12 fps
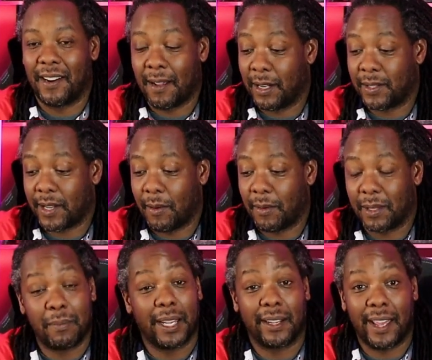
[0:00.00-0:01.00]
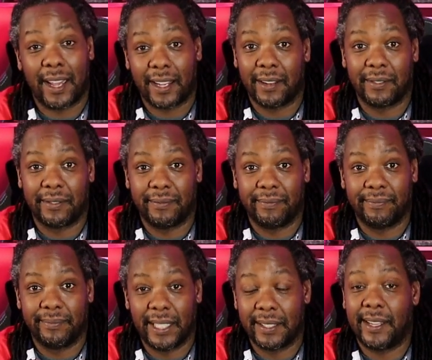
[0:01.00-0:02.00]
And I'm going to start with the big negative.
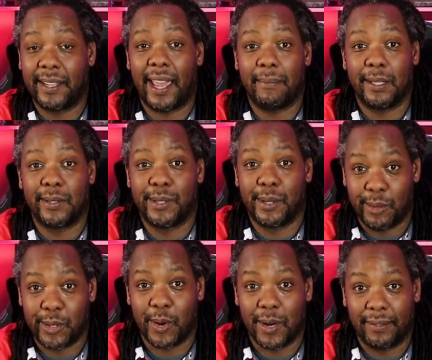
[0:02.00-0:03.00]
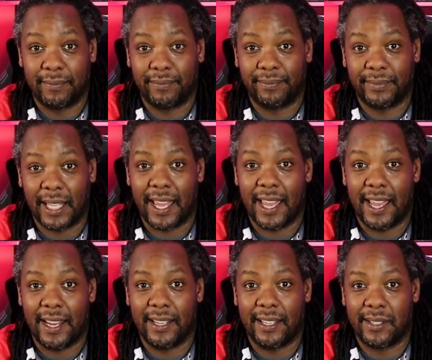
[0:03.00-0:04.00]
This game is too short.
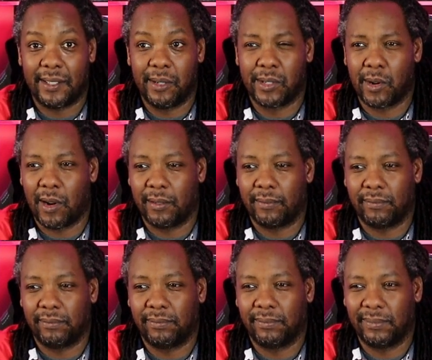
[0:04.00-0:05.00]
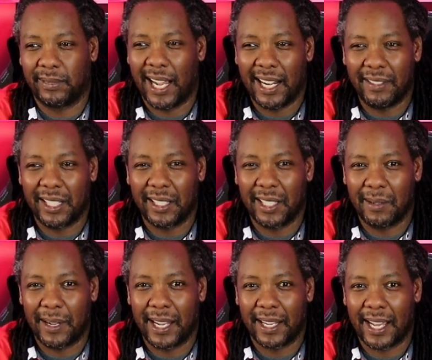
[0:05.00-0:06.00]
And it's too short kind of in a good
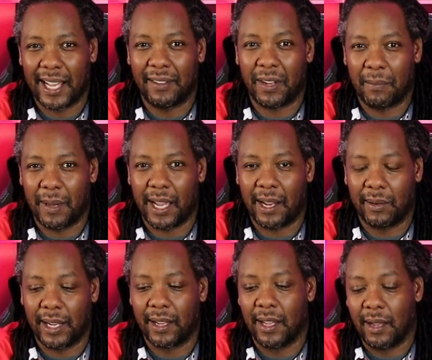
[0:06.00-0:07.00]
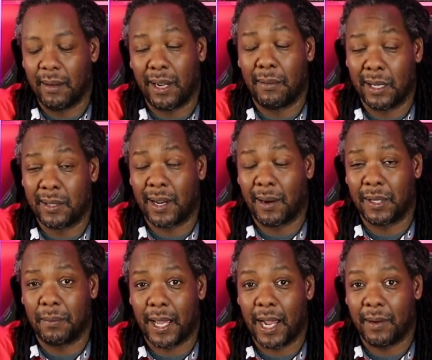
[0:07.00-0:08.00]
way and kind of in a bad way. But I'm going to start with
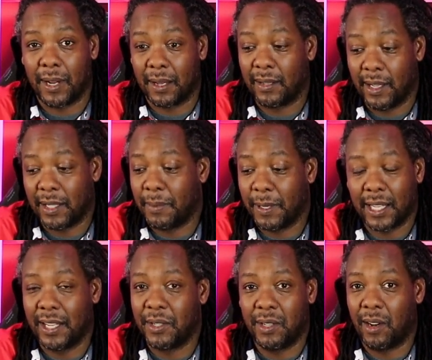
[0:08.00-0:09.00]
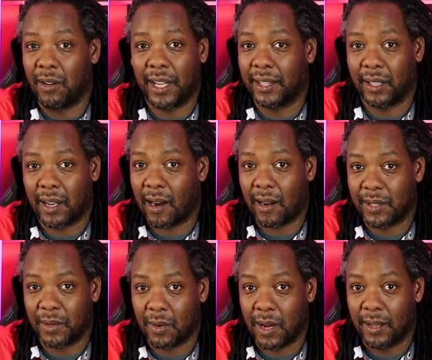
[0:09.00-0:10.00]
the bad way. It's because you don't get the cards
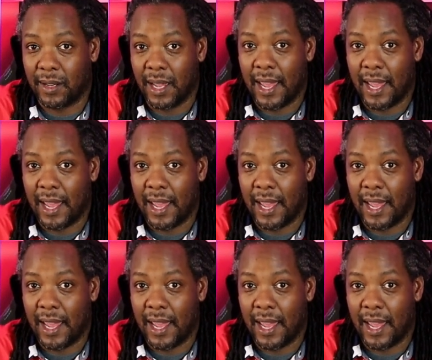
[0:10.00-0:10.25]
you want.